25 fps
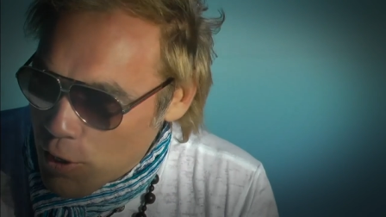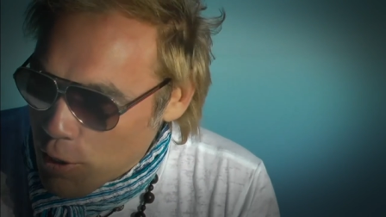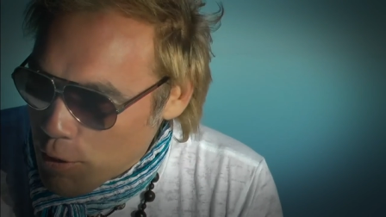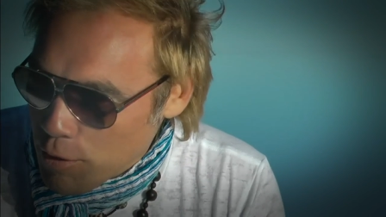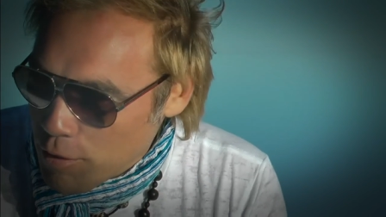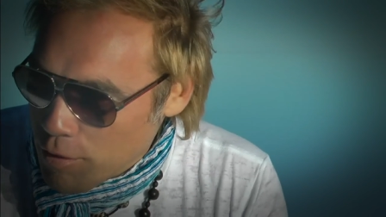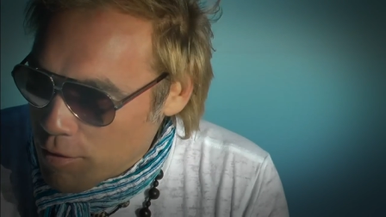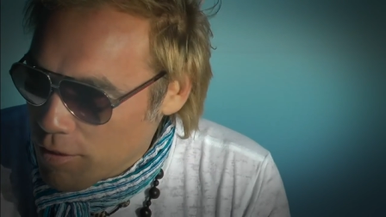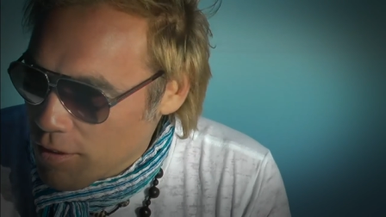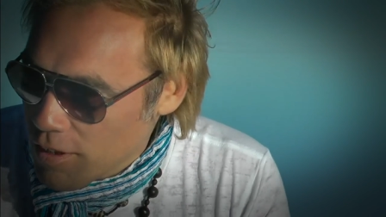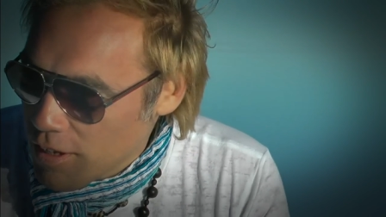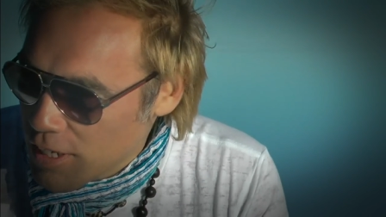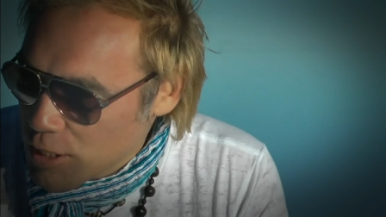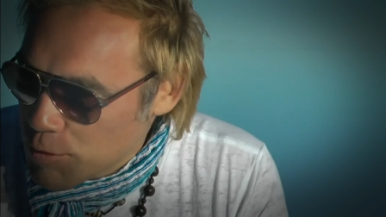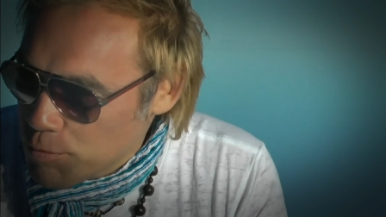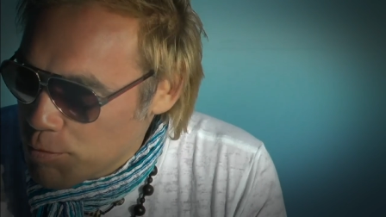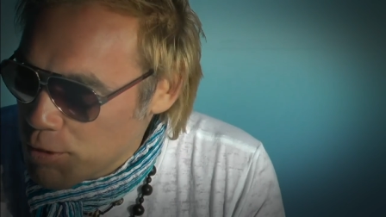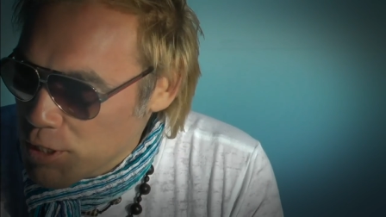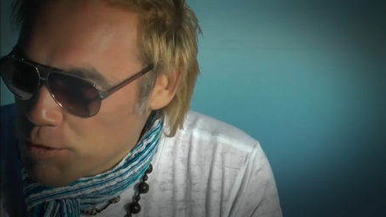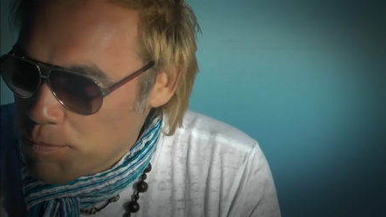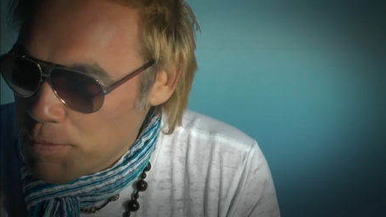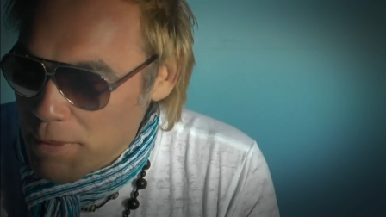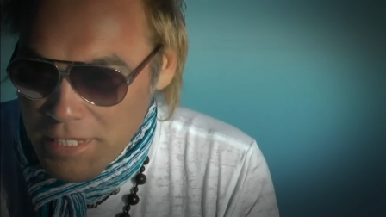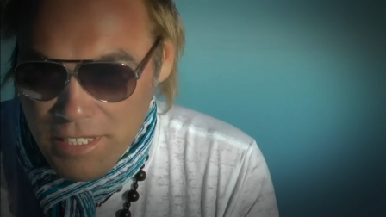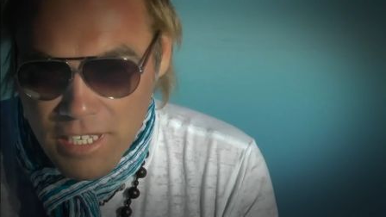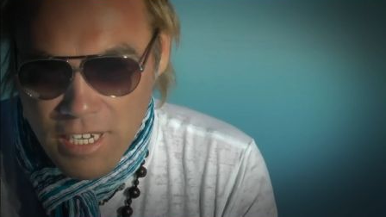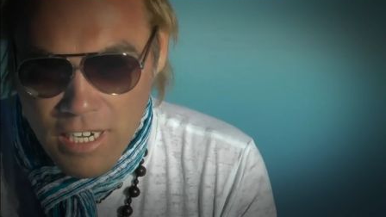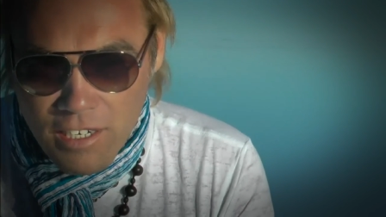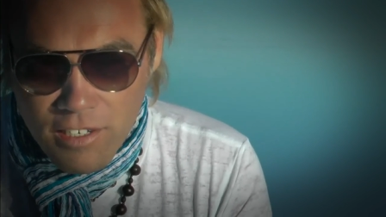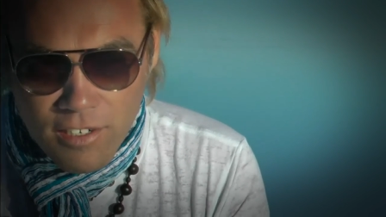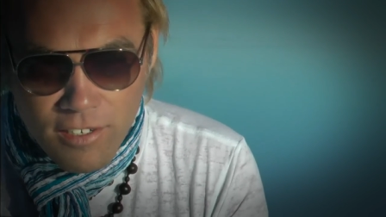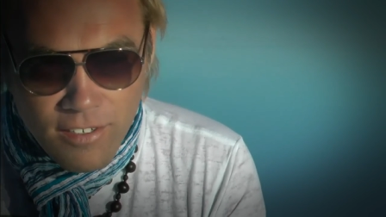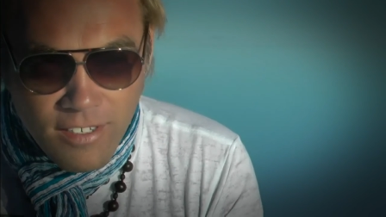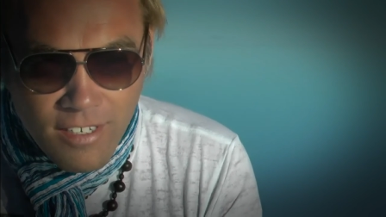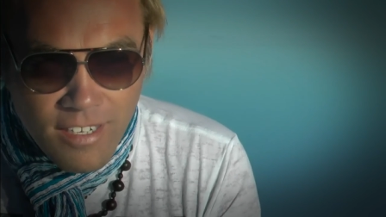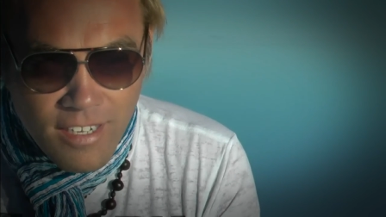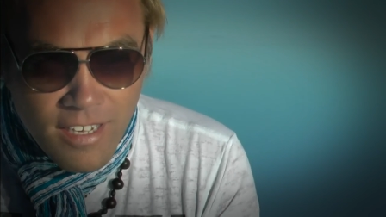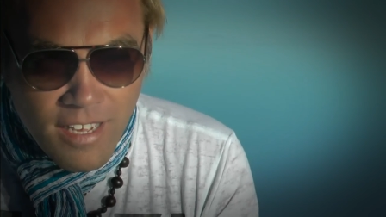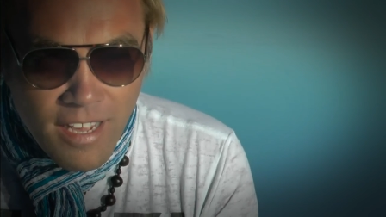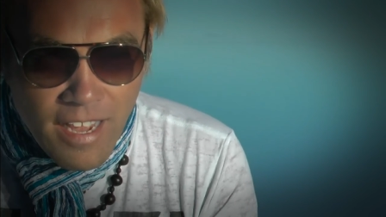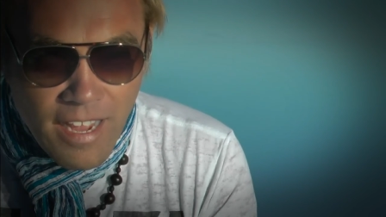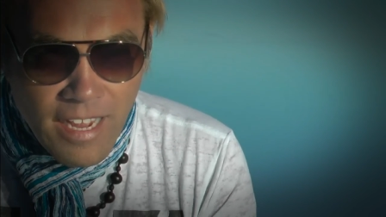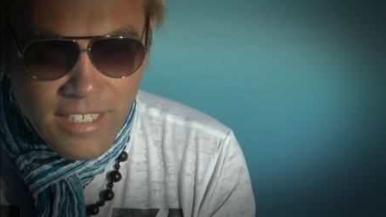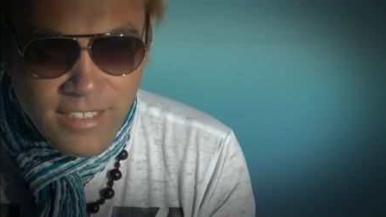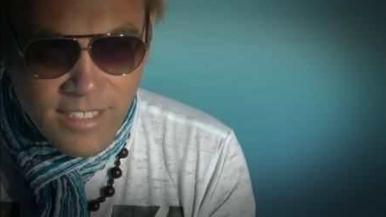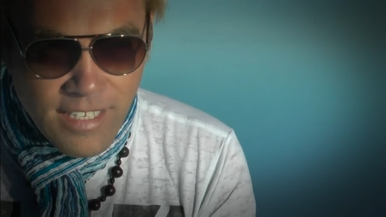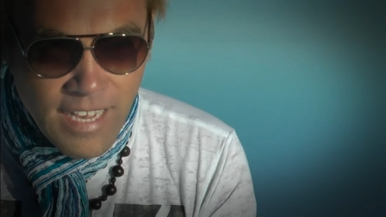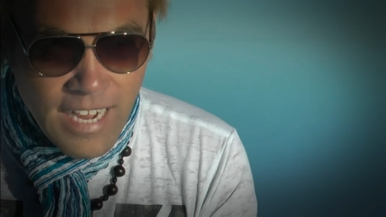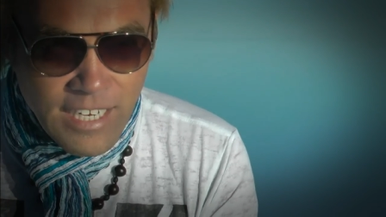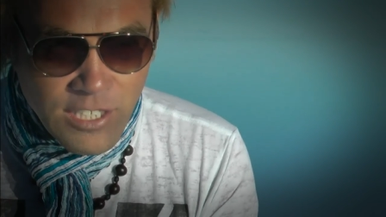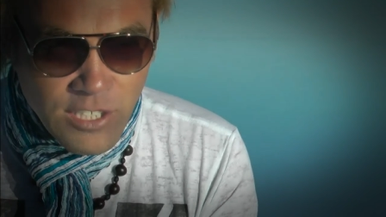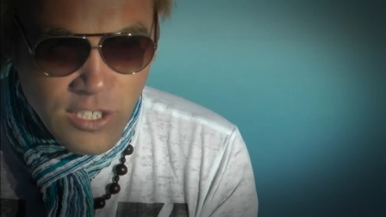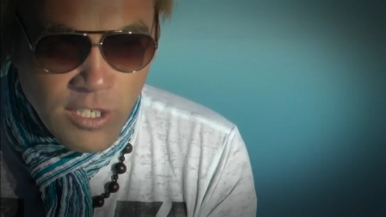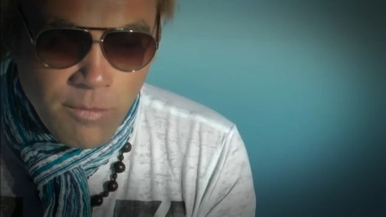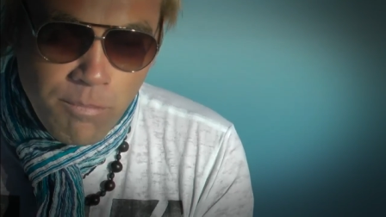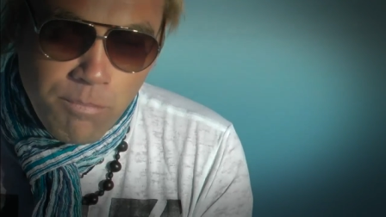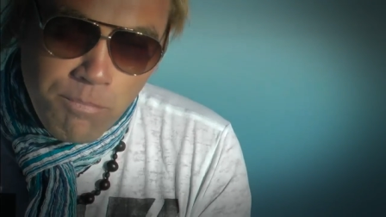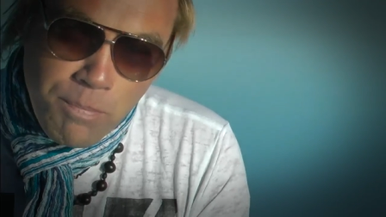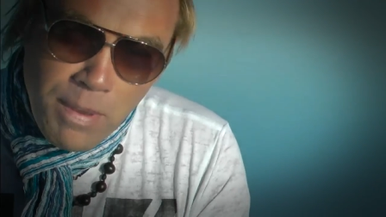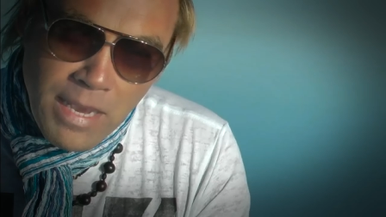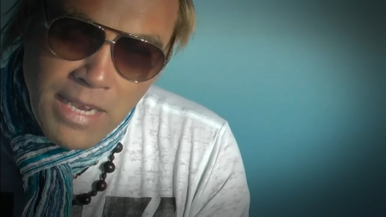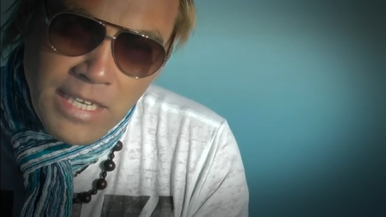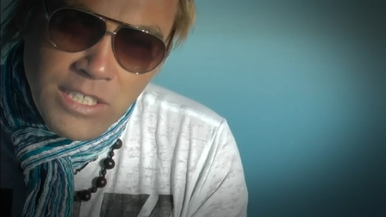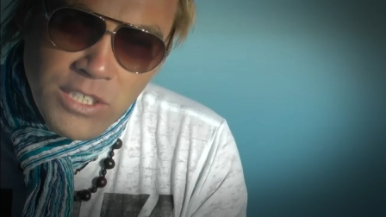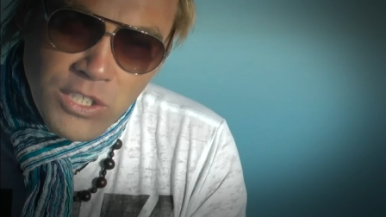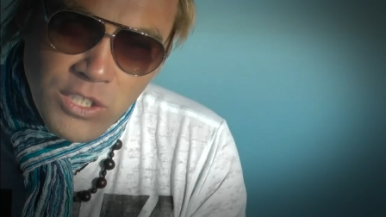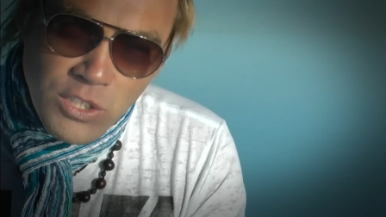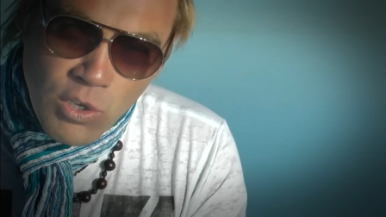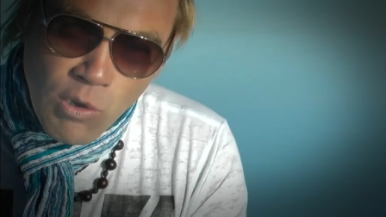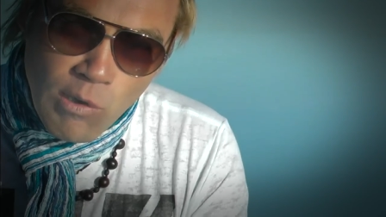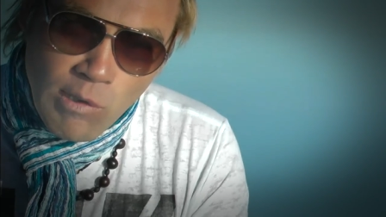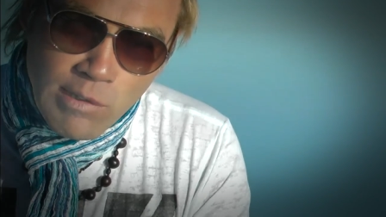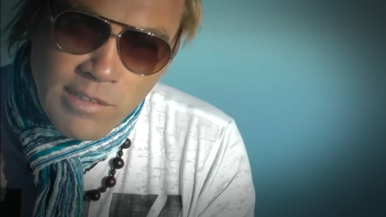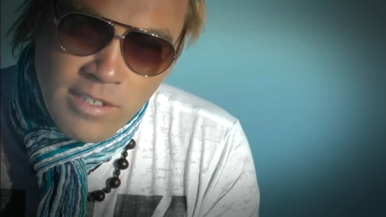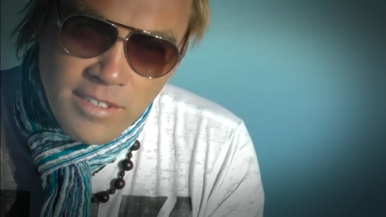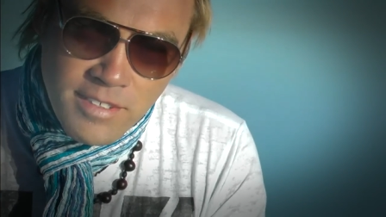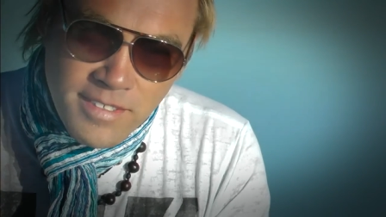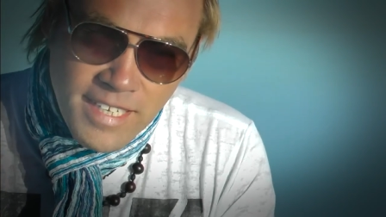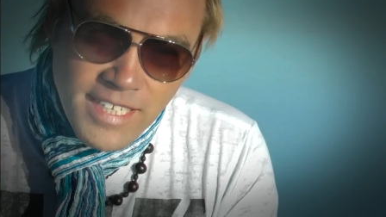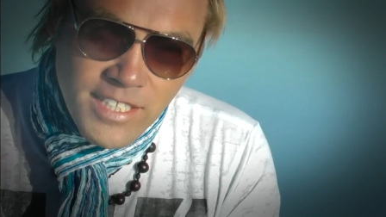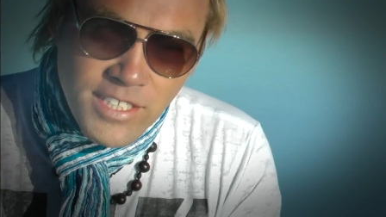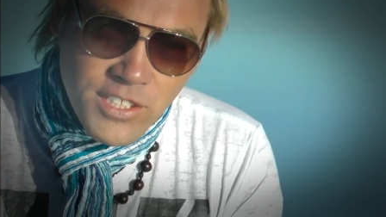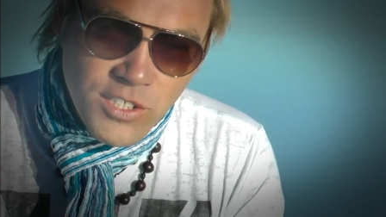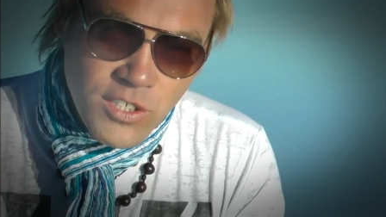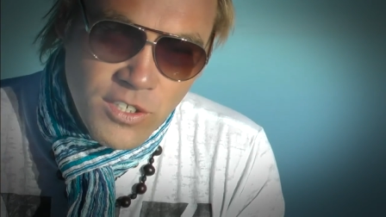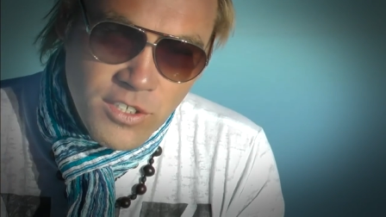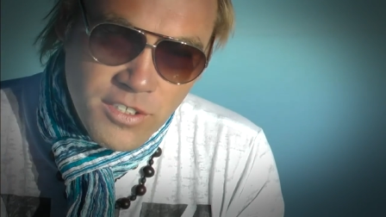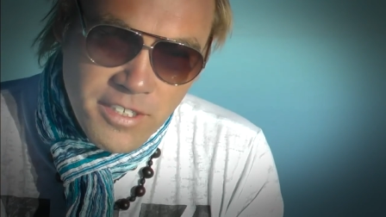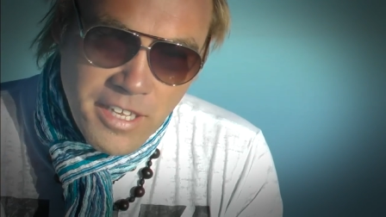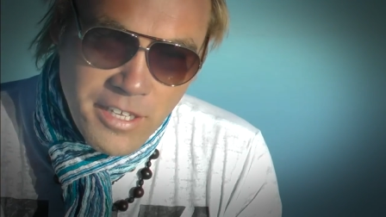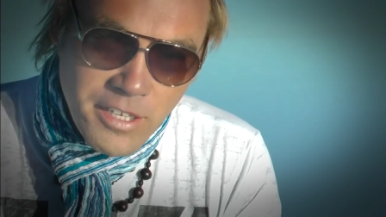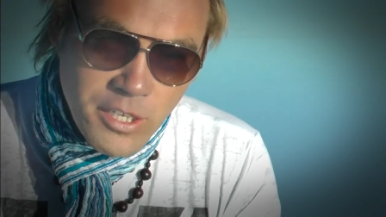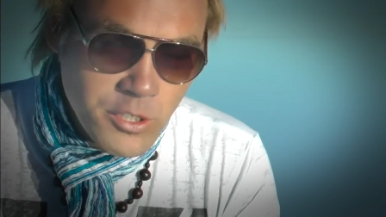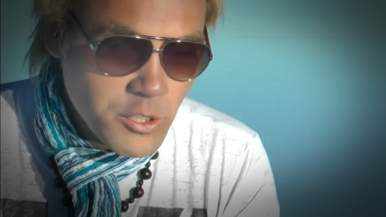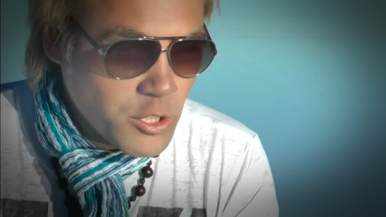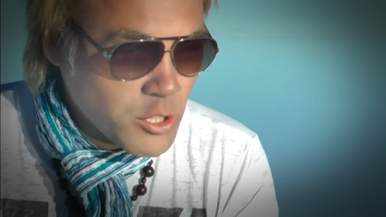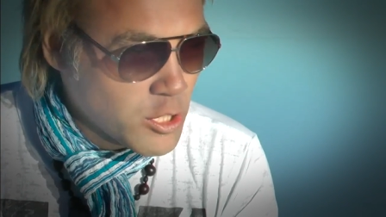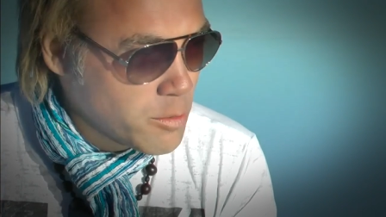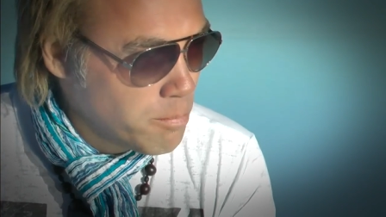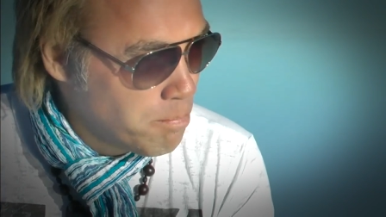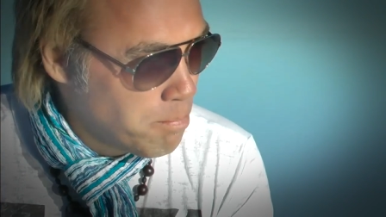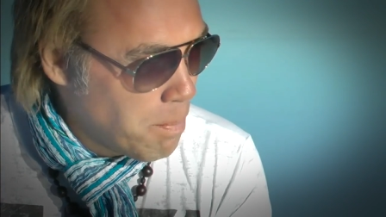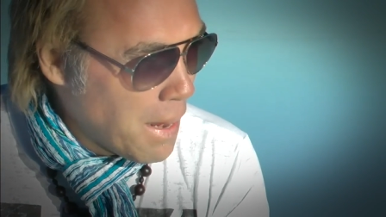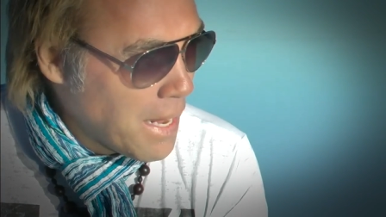Earth. It's pretty spectacular. It's actually a big salt desert and you're just